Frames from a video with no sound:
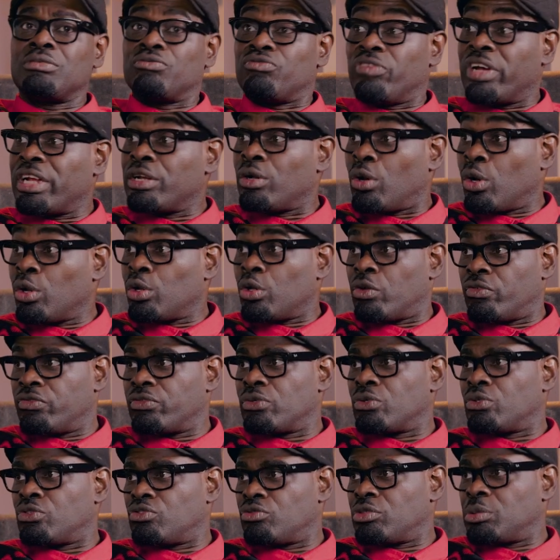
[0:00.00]
read all of
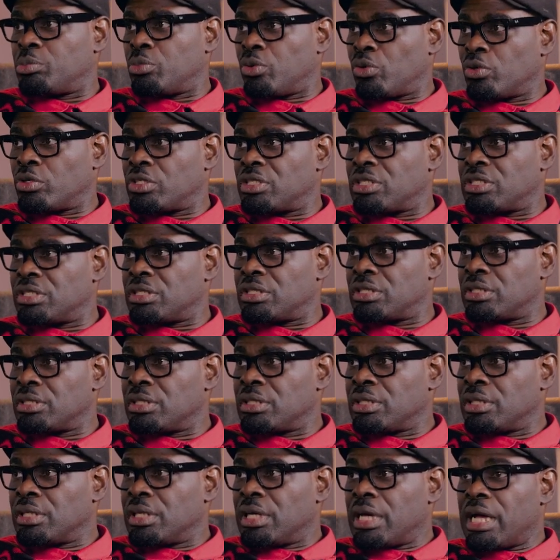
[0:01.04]
those reports.
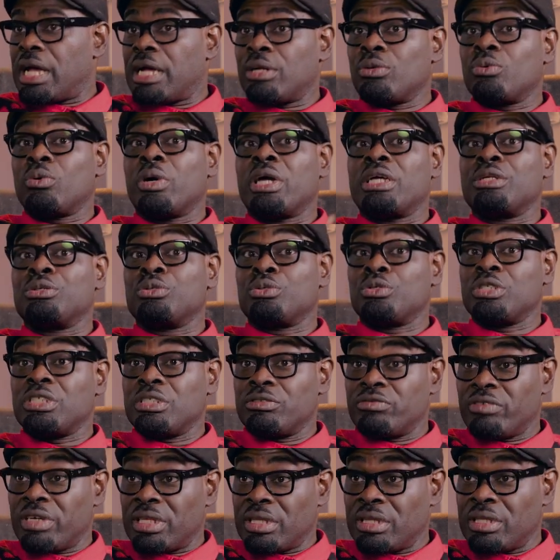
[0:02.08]
How do I know he
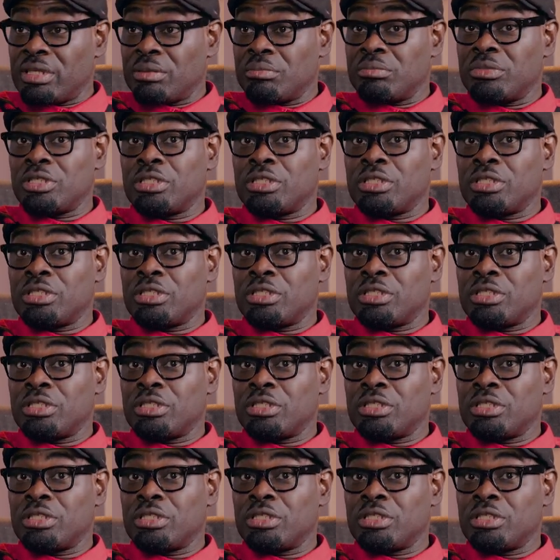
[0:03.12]
read them?